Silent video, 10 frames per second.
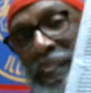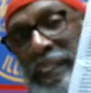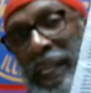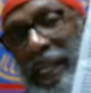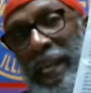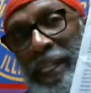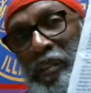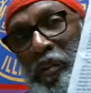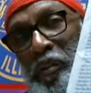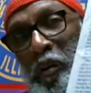say, they ain't
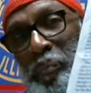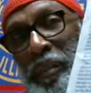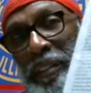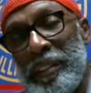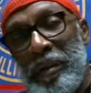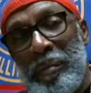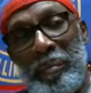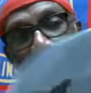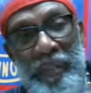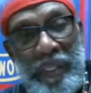showing no pictures of them
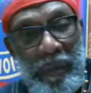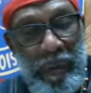per se,